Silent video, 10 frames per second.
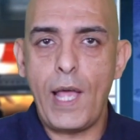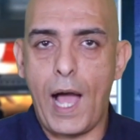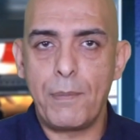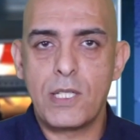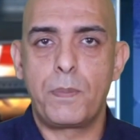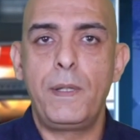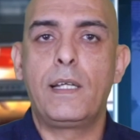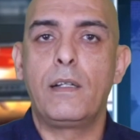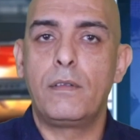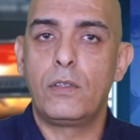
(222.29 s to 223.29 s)
I'm
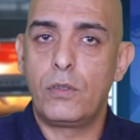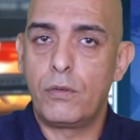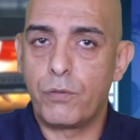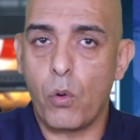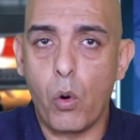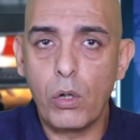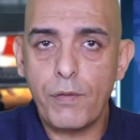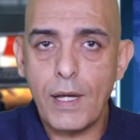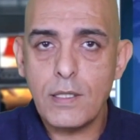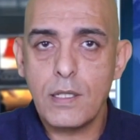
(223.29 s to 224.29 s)
speaking for all of
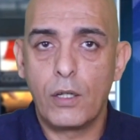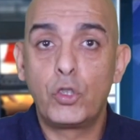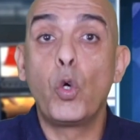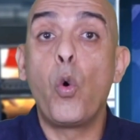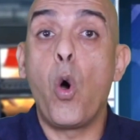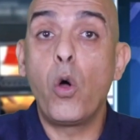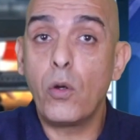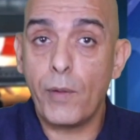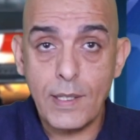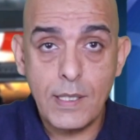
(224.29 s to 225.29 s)
us, to all
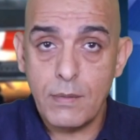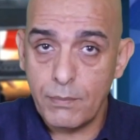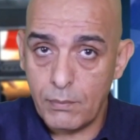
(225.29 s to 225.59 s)
of us,